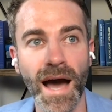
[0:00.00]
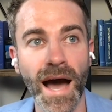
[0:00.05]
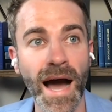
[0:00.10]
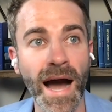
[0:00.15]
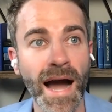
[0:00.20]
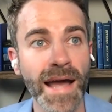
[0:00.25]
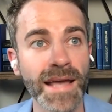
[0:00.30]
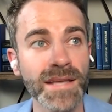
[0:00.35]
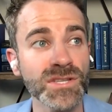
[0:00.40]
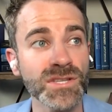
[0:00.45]

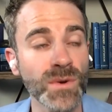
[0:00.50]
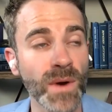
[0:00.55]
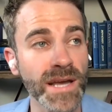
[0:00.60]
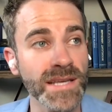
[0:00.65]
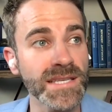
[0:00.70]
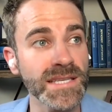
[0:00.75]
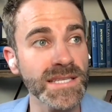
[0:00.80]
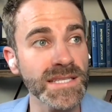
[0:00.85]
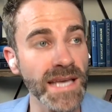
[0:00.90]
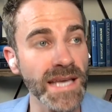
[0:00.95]
I
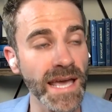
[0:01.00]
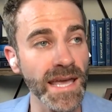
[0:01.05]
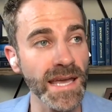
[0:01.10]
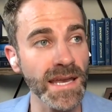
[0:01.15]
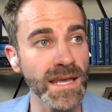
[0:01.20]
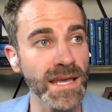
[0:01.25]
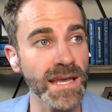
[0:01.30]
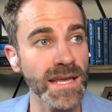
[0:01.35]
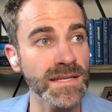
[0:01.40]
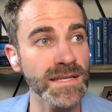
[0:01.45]

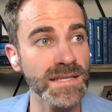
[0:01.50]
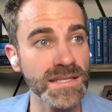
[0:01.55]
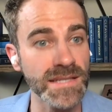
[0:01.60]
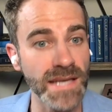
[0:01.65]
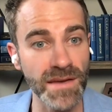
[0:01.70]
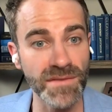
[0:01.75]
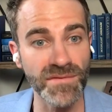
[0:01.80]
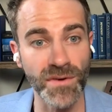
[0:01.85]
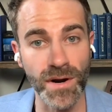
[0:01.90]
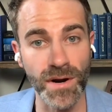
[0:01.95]
stayed in
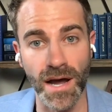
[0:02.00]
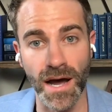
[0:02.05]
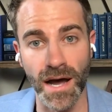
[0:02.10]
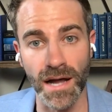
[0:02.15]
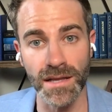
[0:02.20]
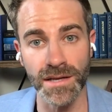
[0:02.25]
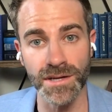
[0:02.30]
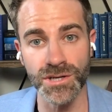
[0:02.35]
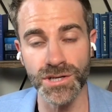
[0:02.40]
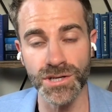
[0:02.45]
state for
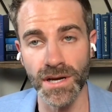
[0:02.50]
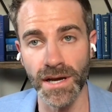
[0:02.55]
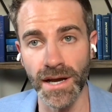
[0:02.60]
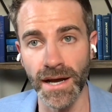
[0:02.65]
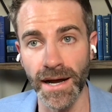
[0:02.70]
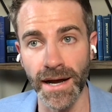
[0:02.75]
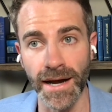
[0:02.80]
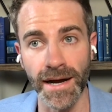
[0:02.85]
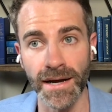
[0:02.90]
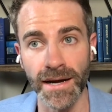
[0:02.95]
college,
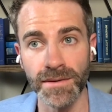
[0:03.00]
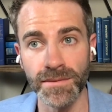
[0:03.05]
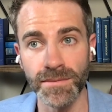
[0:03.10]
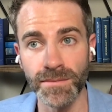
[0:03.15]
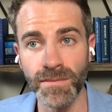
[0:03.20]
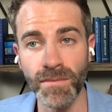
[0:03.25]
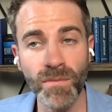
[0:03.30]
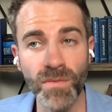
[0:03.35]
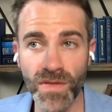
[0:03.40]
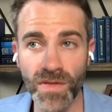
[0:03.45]

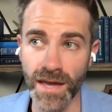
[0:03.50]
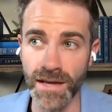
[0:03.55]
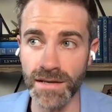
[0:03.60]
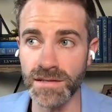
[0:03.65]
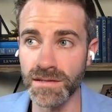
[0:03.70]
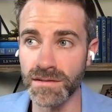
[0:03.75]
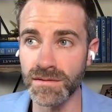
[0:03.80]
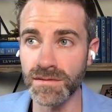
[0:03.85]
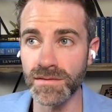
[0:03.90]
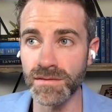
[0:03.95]

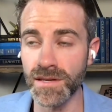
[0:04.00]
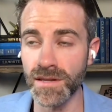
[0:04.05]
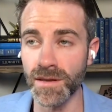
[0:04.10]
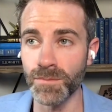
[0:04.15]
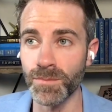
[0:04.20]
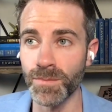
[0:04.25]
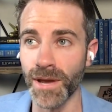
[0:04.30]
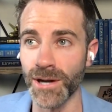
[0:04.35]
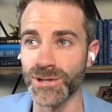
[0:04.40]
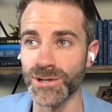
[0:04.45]
thanks to the
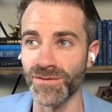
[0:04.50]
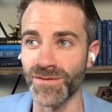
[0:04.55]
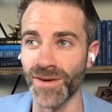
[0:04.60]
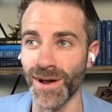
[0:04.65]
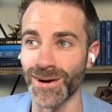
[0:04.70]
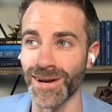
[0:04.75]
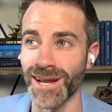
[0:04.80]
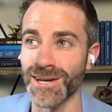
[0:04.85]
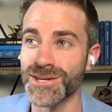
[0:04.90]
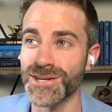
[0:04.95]
Betcher
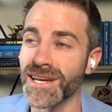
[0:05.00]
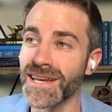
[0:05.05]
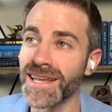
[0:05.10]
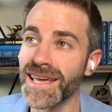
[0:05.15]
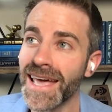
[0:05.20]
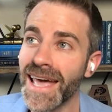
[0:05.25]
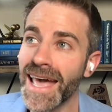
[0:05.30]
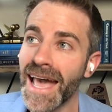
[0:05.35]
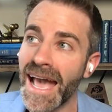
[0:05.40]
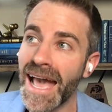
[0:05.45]
Foundation,
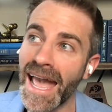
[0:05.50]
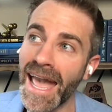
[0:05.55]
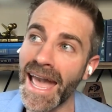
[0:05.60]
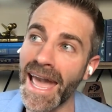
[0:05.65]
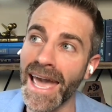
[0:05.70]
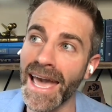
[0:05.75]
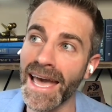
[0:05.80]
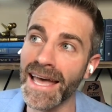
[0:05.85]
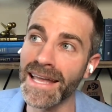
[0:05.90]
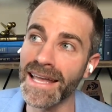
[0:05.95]

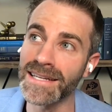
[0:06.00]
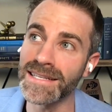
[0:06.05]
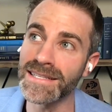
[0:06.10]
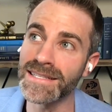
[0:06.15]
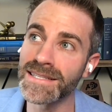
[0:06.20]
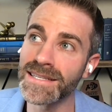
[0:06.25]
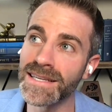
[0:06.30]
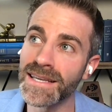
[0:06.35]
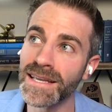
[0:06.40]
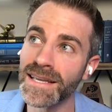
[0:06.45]

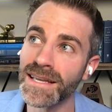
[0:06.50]
and